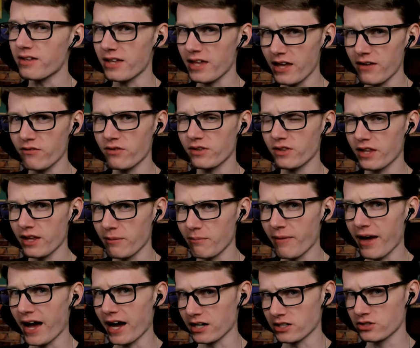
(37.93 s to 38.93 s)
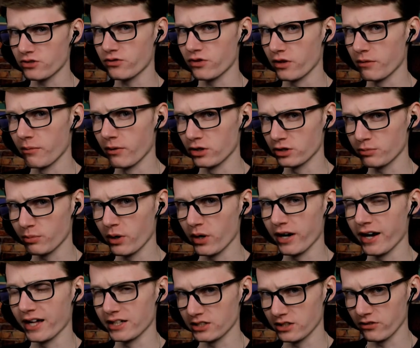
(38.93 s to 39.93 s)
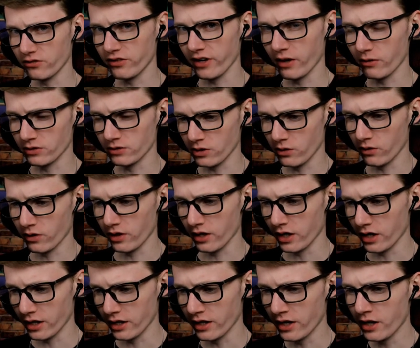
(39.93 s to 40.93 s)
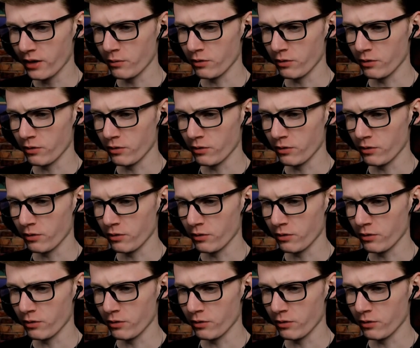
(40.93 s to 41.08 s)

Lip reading: evenly matched for the most part as the fight was going on,